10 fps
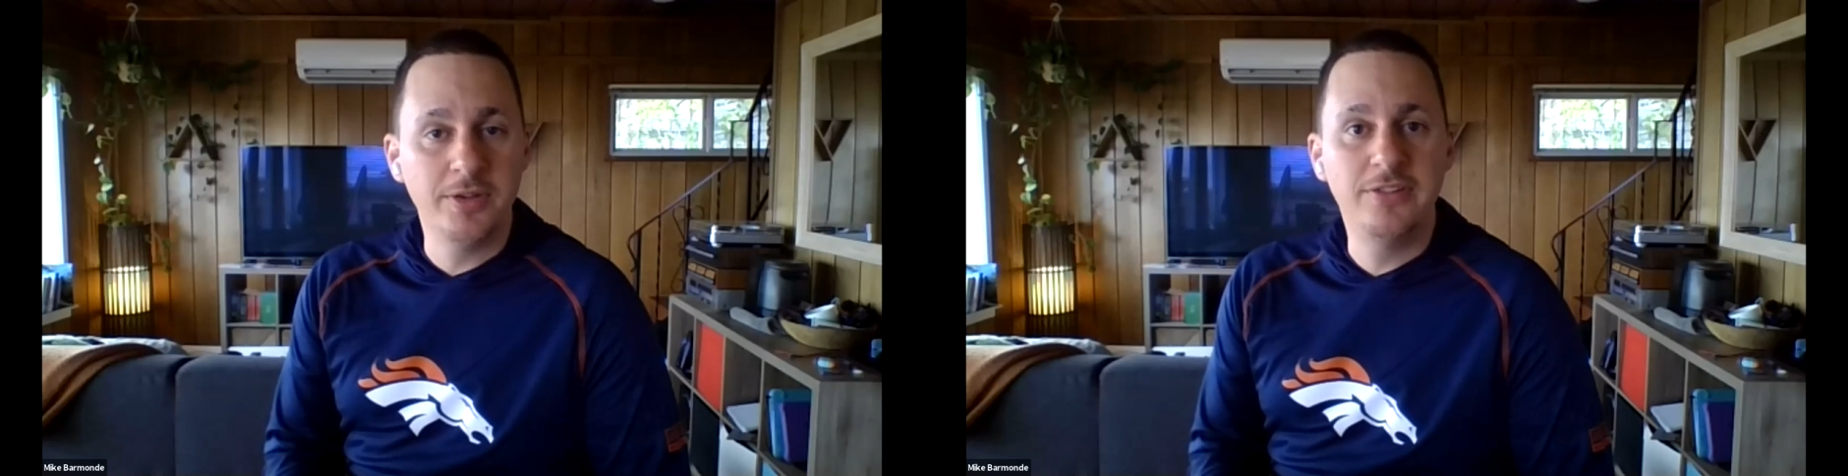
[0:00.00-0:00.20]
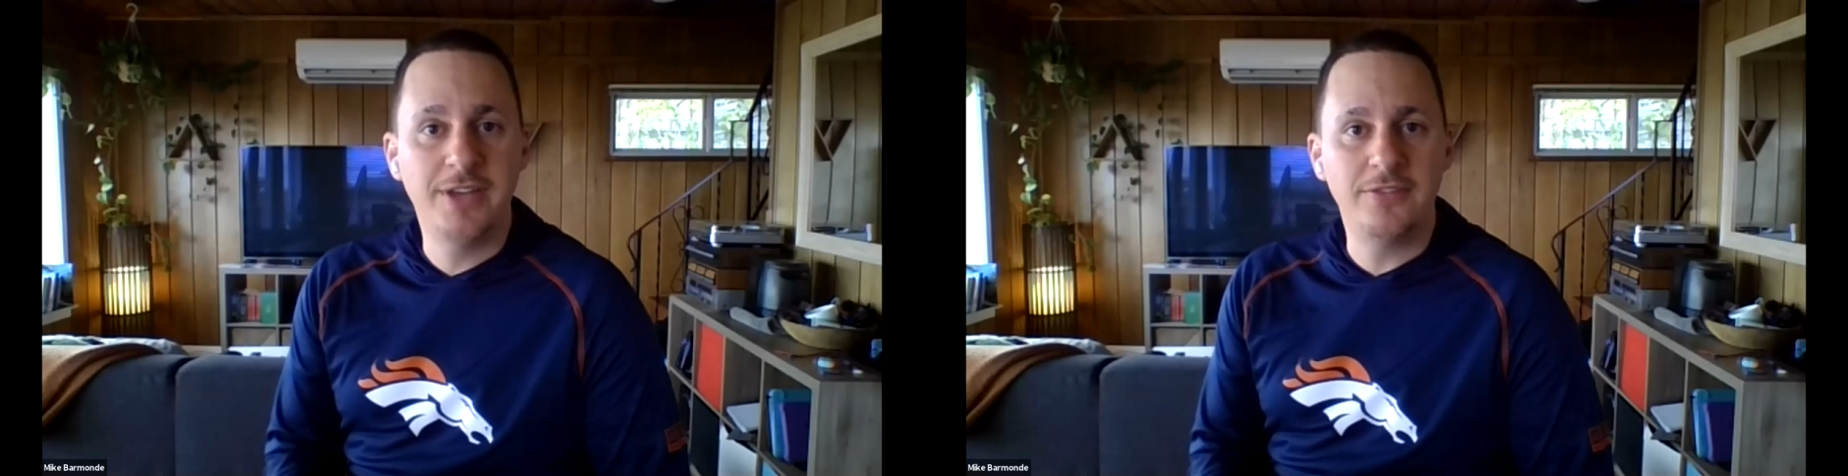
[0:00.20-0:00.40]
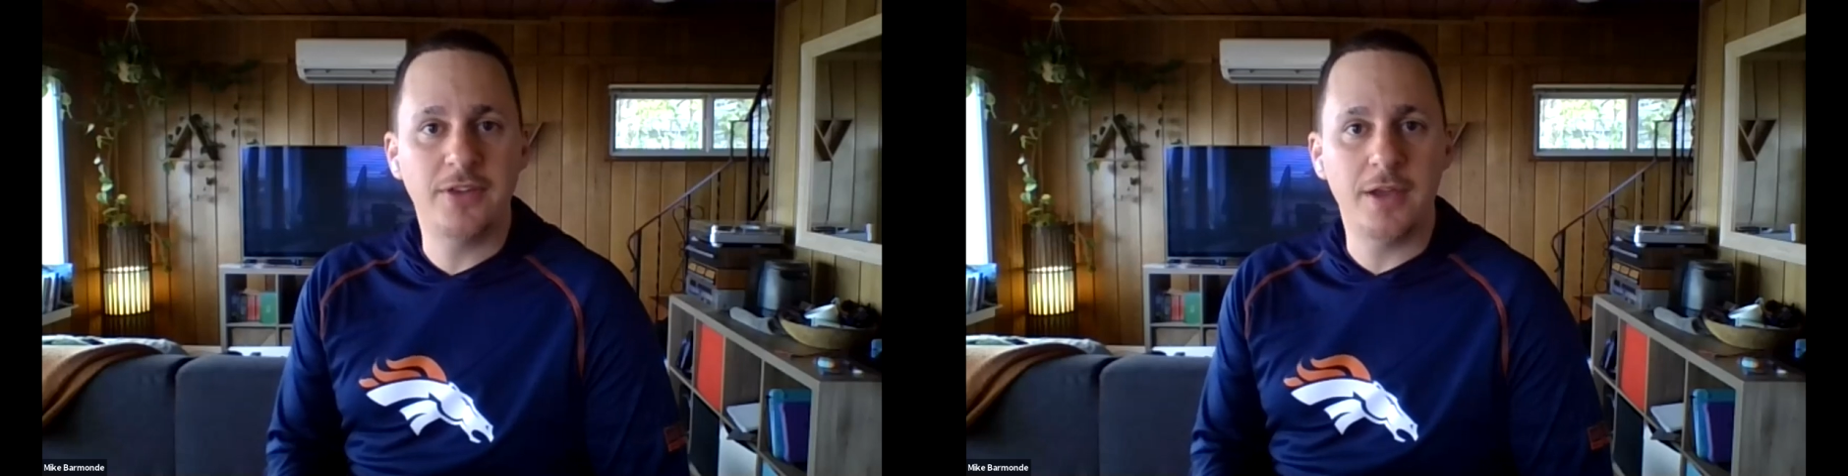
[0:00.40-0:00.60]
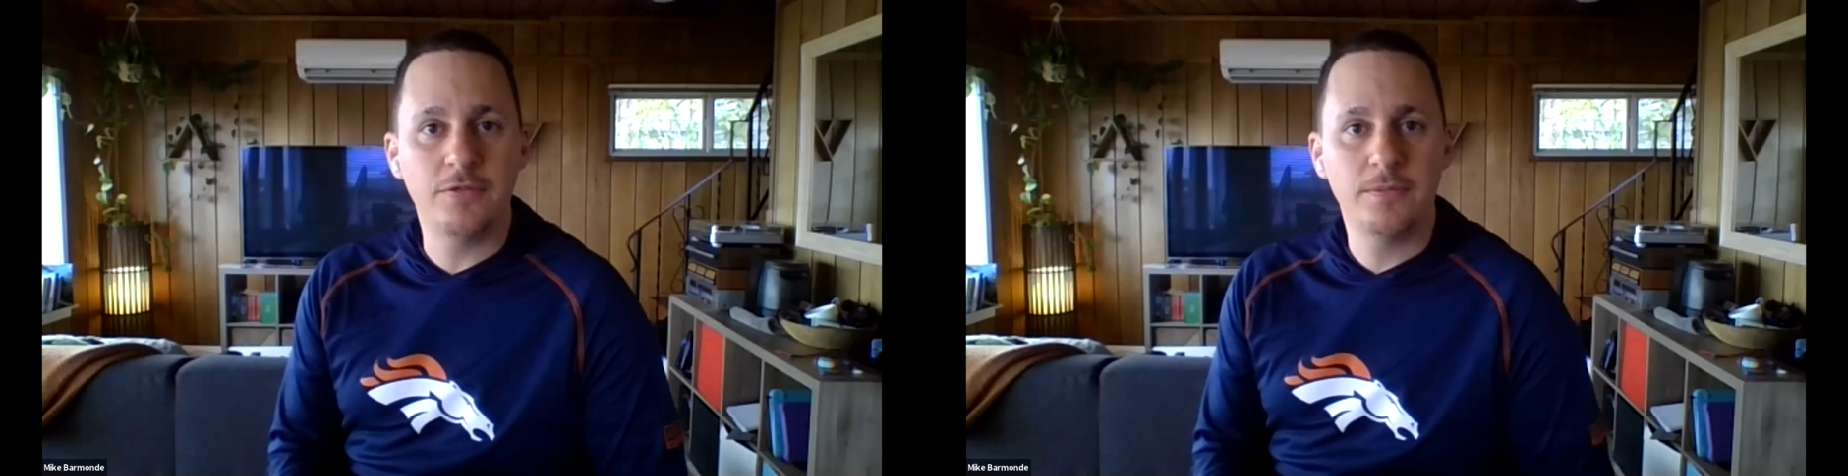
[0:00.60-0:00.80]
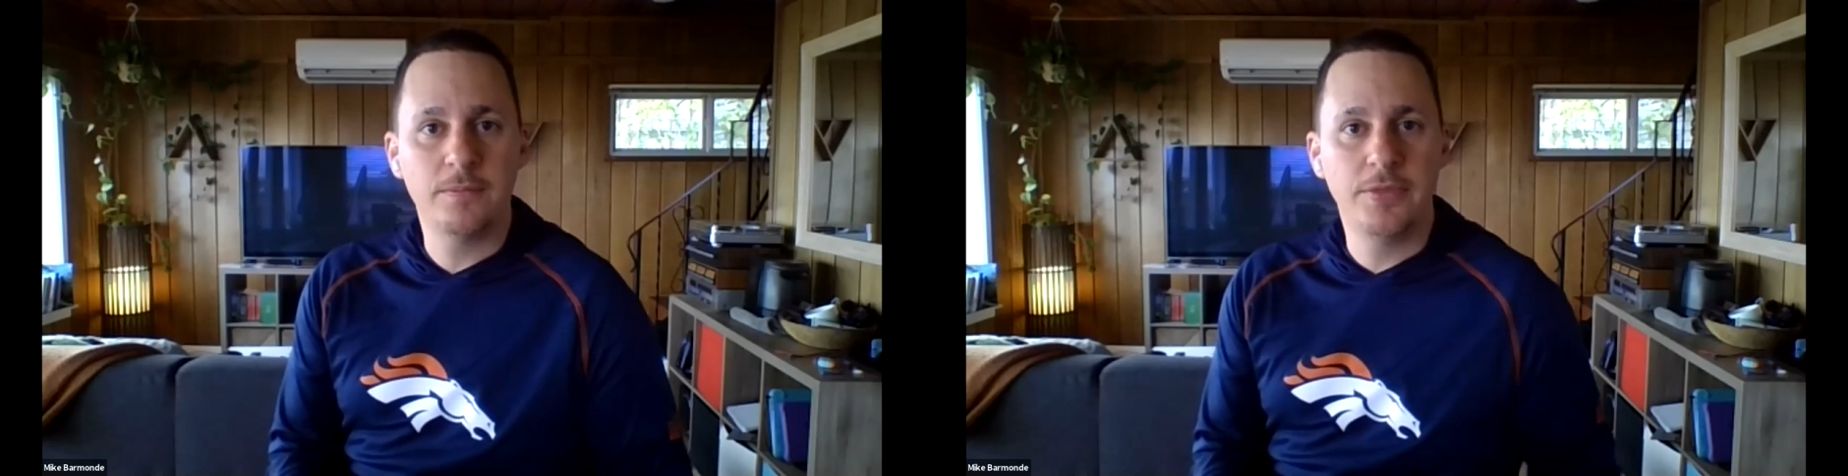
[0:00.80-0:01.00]
Please stay
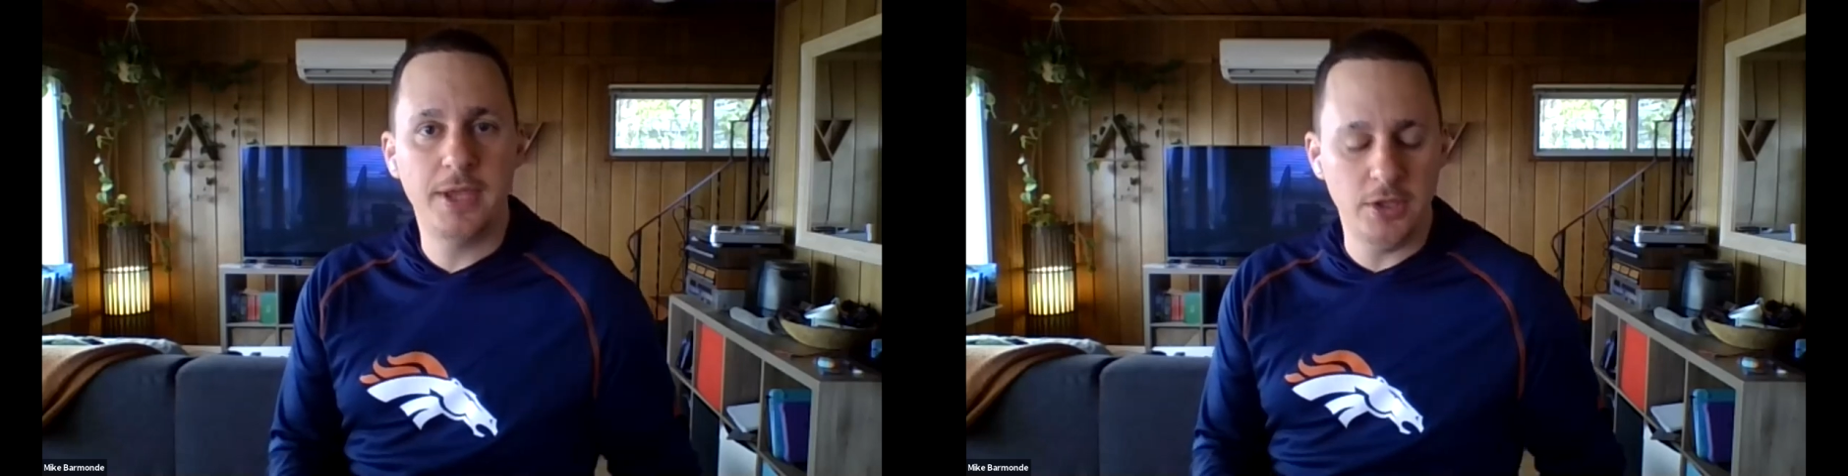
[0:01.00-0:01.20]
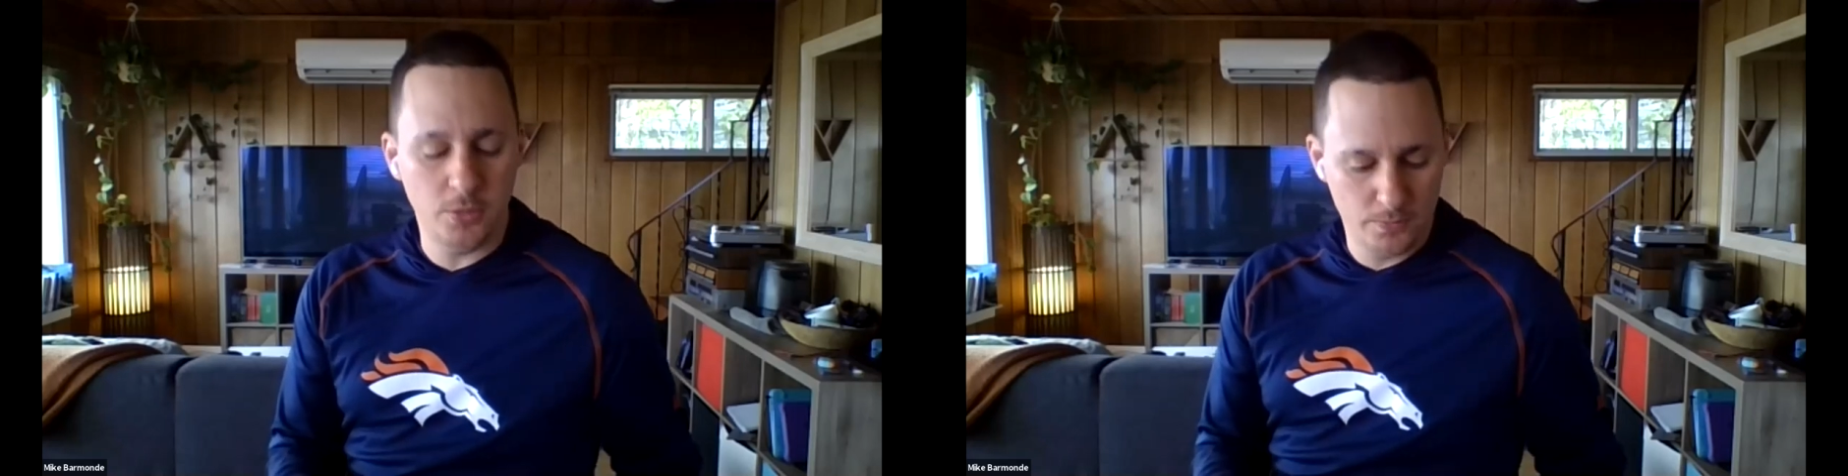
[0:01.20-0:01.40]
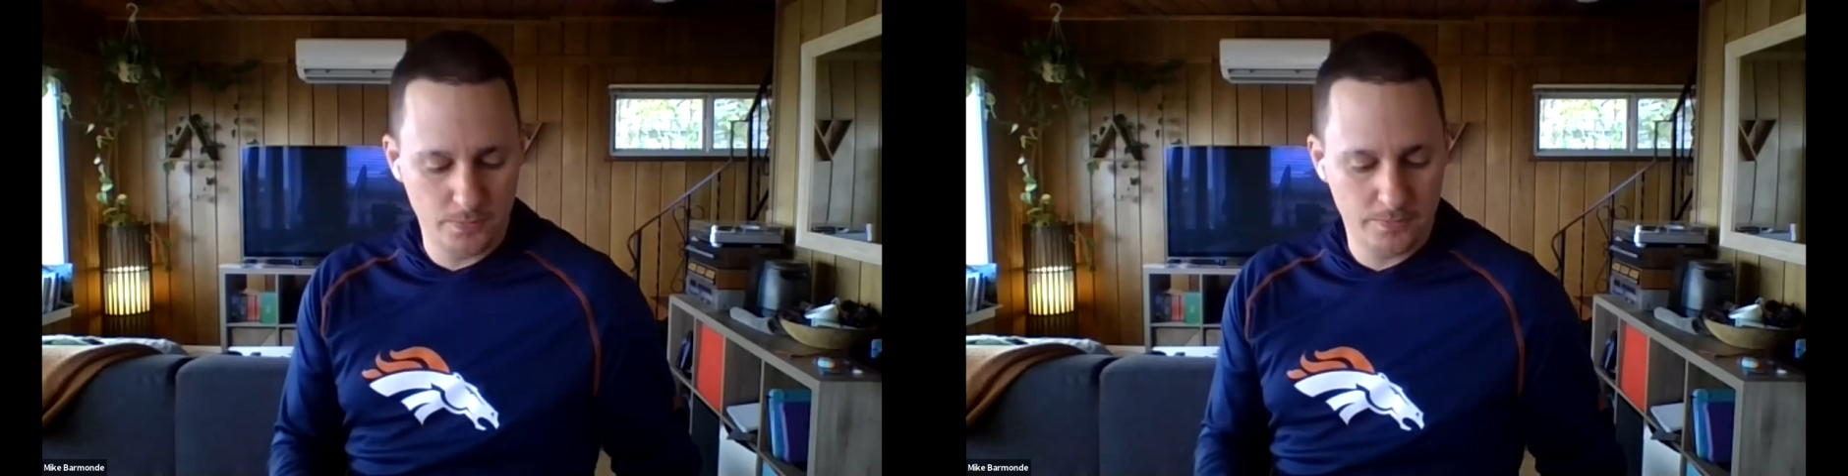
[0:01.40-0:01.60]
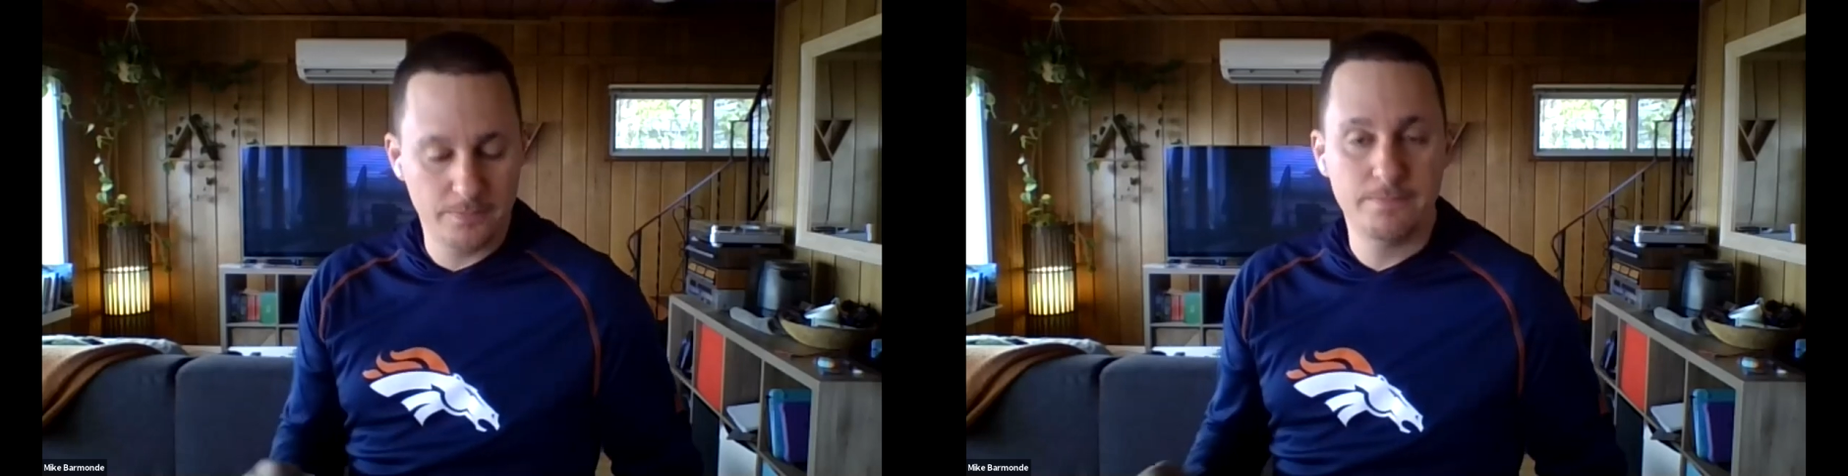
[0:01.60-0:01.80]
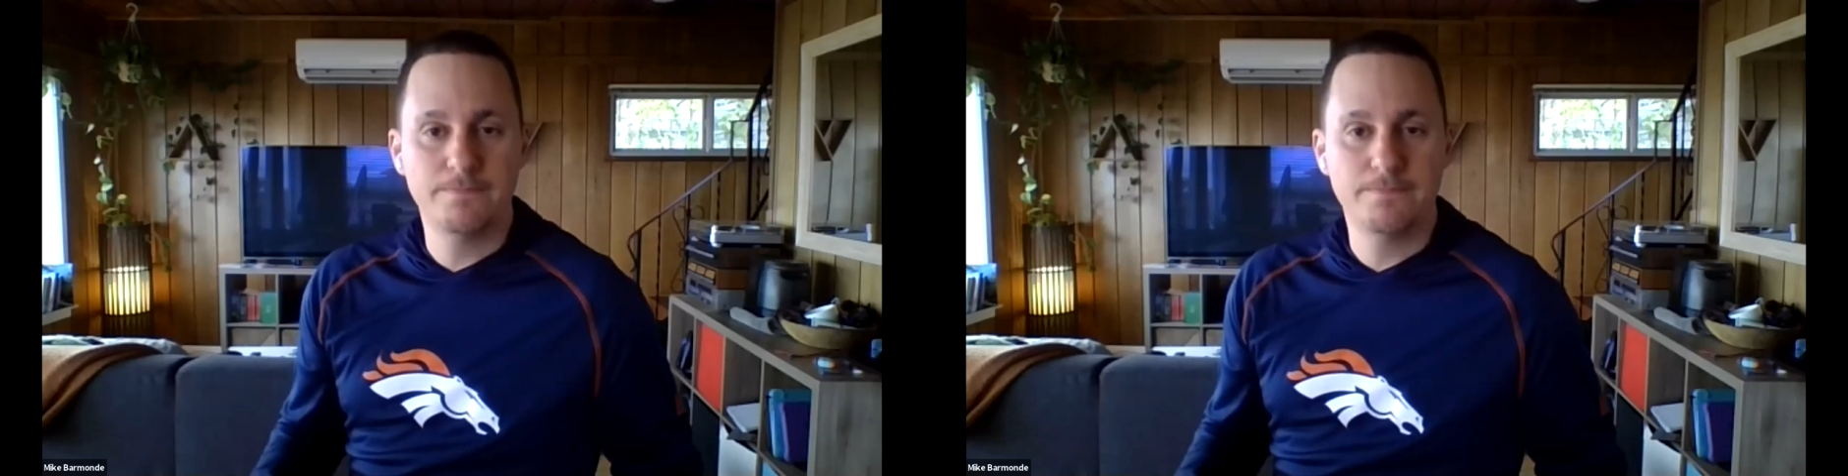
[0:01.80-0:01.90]
safe. Thank you.